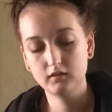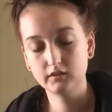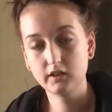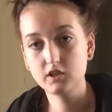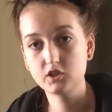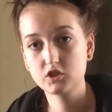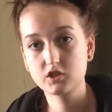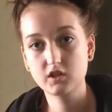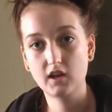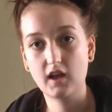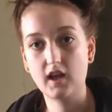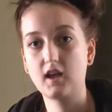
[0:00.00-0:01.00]
leashed
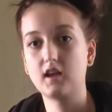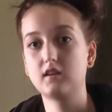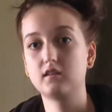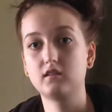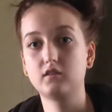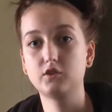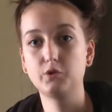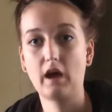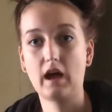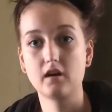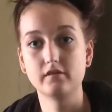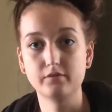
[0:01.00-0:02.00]
and you
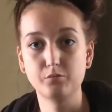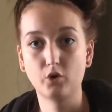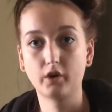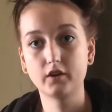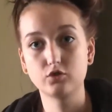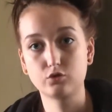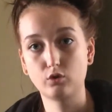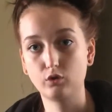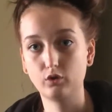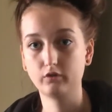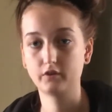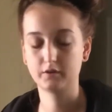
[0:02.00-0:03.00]
have more control
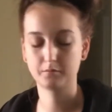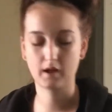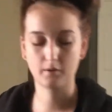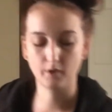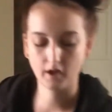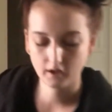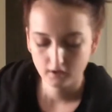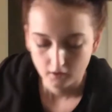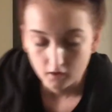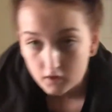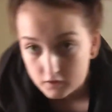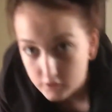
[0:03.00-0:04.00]
over them that way.
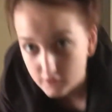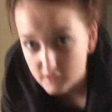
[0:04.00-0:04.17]
So